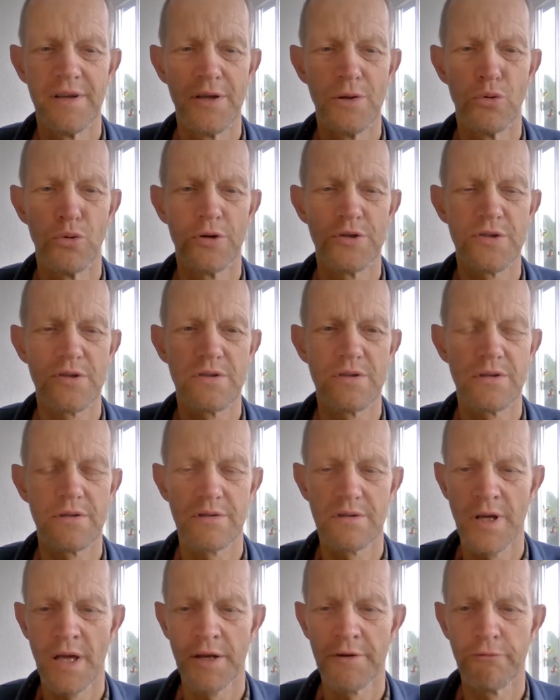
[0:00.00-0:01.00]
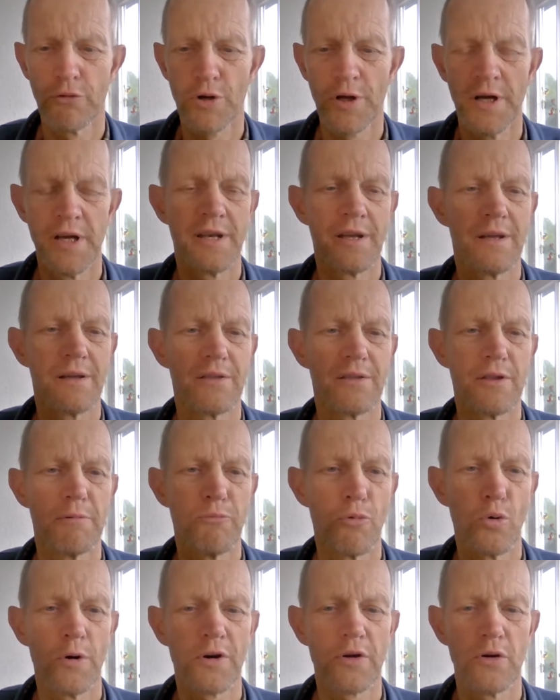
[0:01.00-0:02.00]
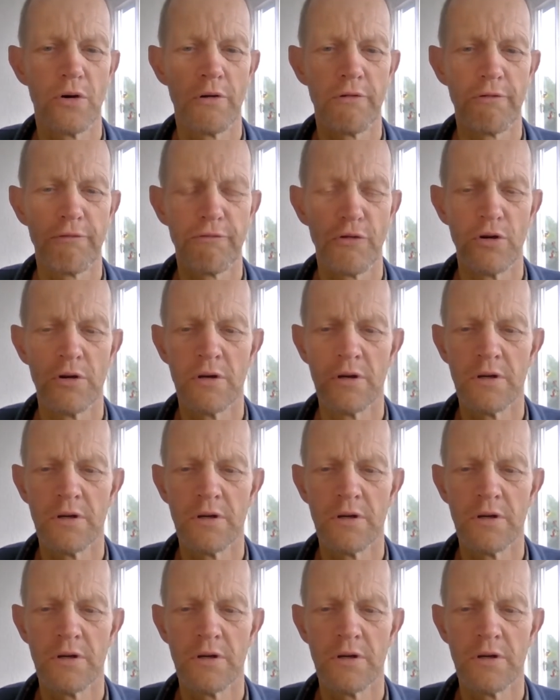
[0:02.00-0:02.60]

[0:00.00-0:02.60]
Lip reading: He was advocating the work of